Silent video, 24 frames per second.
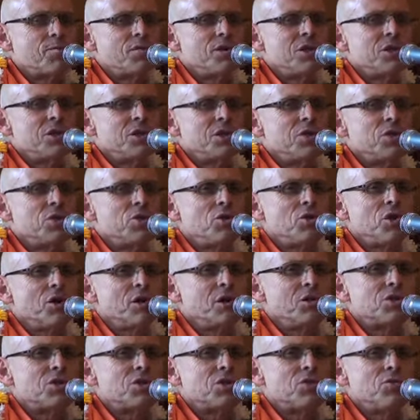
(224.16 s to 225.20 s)
preaching to
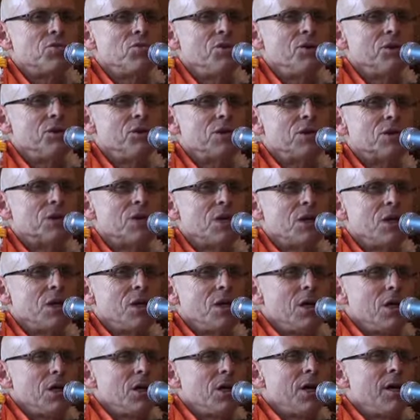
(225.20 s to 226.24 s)
young
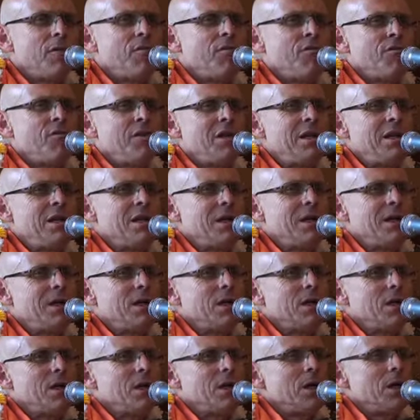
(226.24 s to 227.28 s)
students, they were feeling
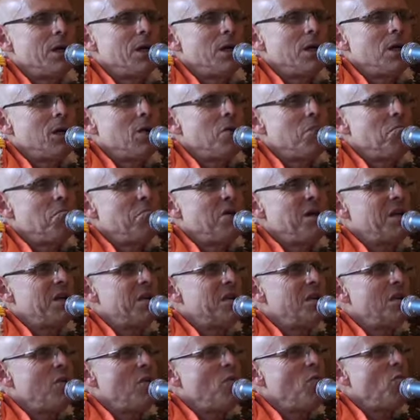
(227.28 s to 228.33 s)
like,
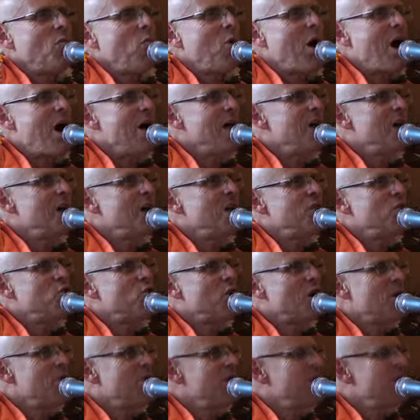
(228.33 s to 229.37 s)
but why are
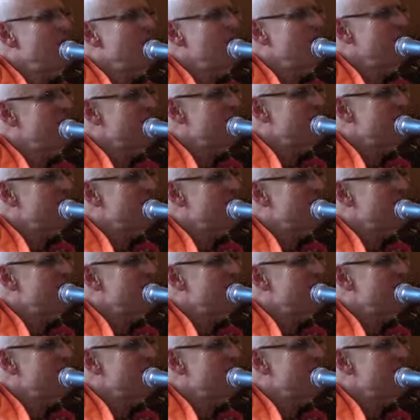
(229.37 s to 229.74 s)
you coming with